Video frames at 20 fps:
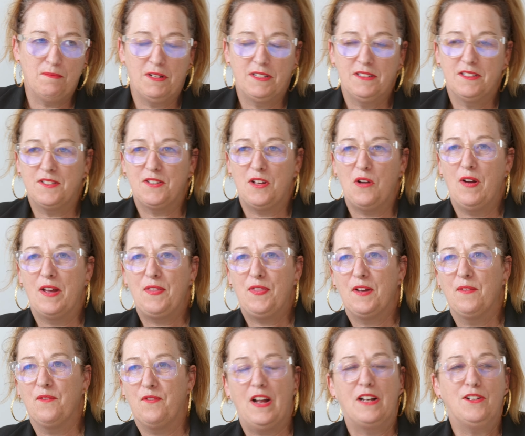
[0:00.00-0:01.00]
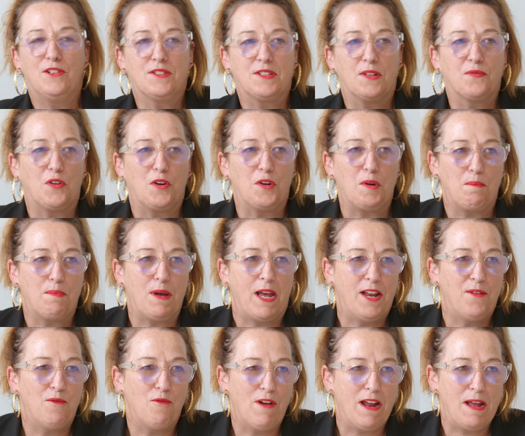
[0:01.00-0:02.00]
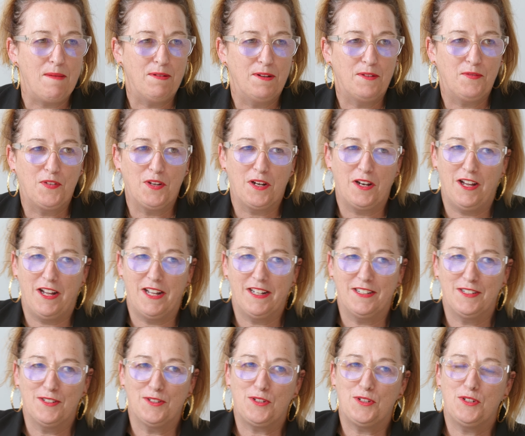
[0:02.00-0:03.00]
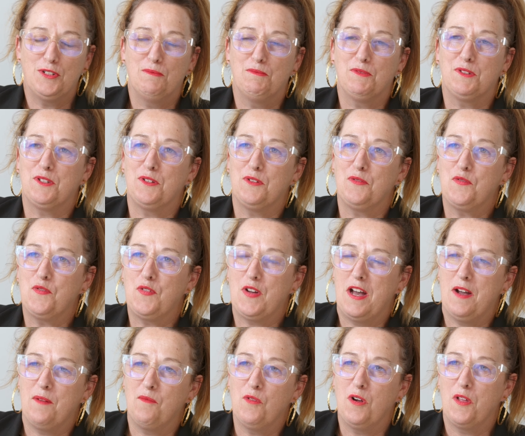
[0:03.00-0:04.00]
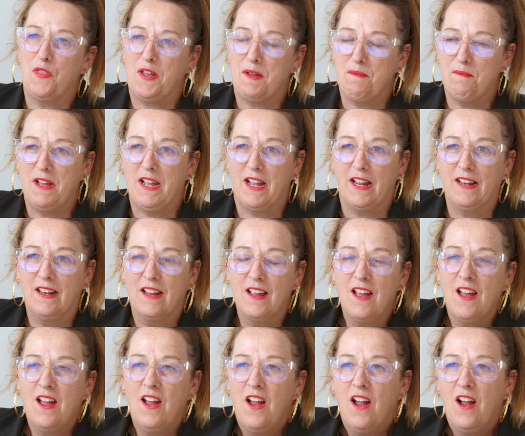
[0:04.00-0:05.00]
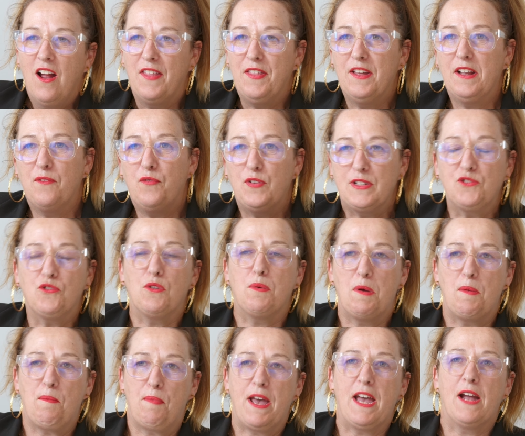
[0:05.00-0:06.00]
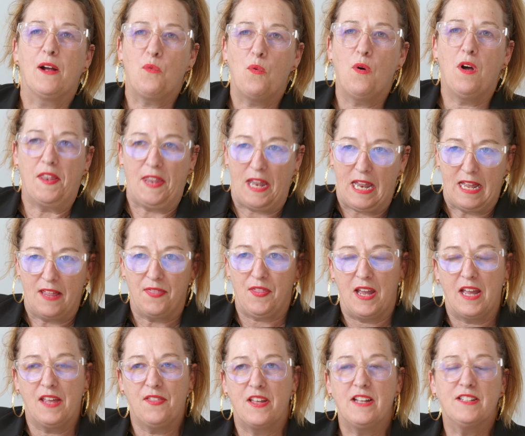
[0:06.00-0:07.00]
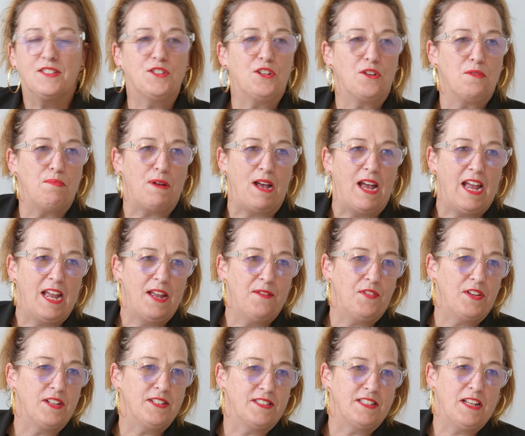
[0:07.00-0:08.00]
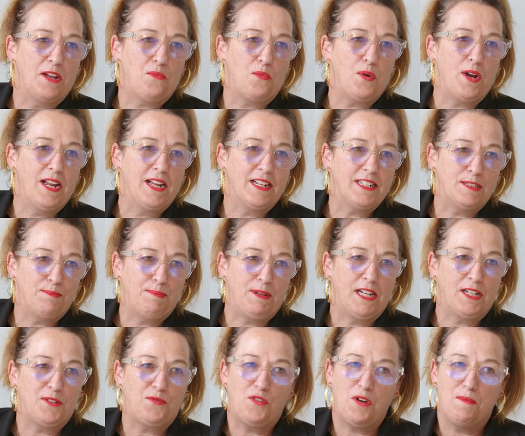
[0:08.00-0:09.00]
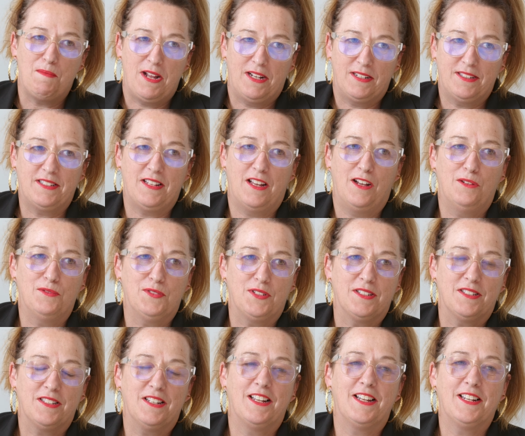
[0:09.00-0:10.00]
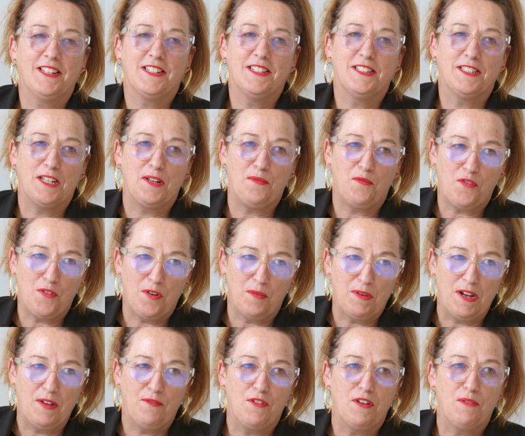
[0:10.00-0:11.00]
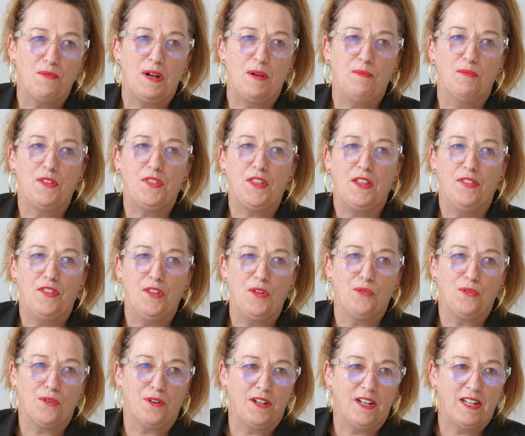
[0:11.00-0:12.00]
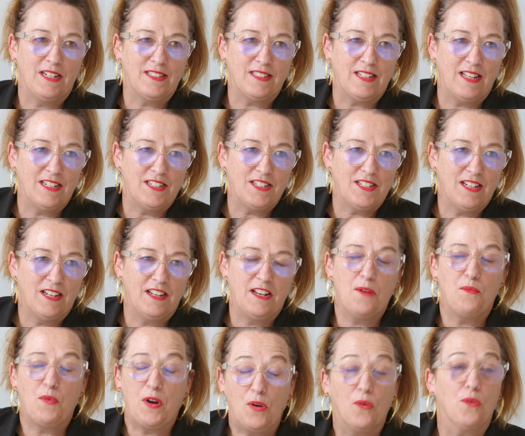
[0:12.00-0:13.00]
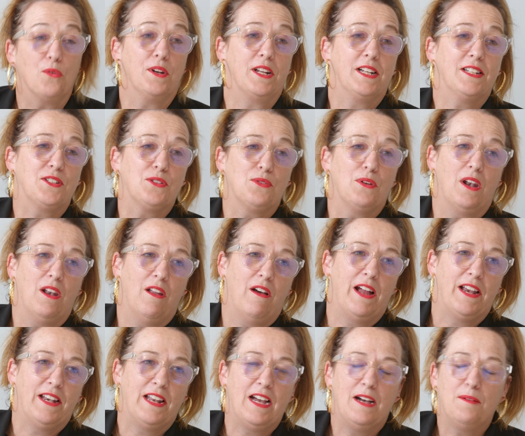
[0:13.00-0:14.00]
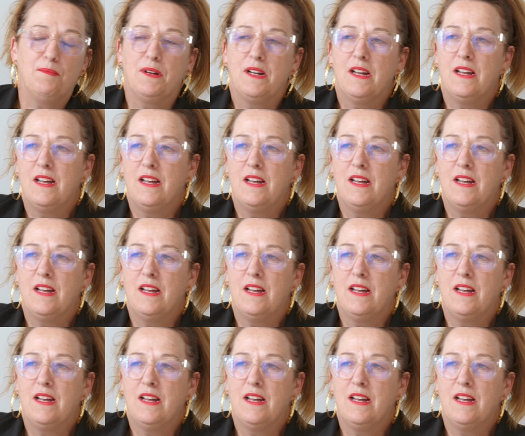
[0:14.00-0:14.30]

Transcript: And so I think values have got a bad rap, if you like, in terms of what they mean. I think if we strip it back, what are they? They're certain behaviours that we expect from ourselves as leaders and from everyone within the organisation, and we all need to align up.